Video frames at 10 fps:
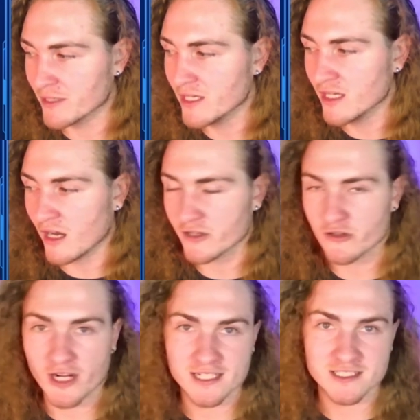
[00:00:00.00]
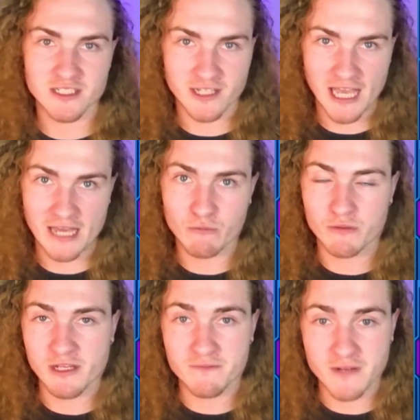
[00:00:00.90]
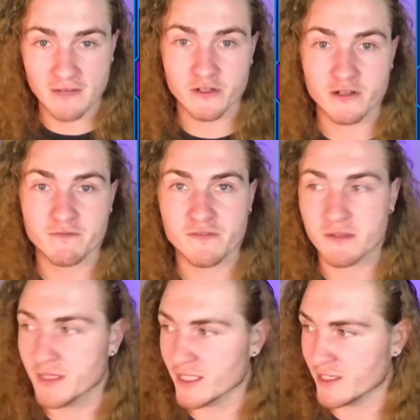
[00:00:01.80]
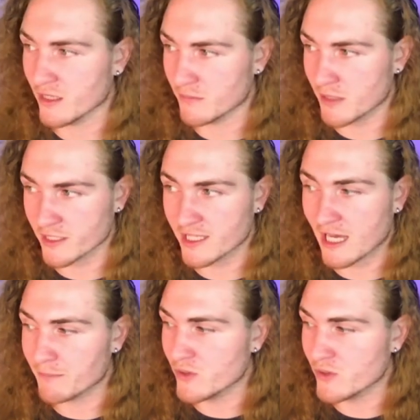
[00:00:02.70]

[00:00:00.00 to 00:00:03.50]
one hundred X, again, would be a five hundred fifty million dollar market cap.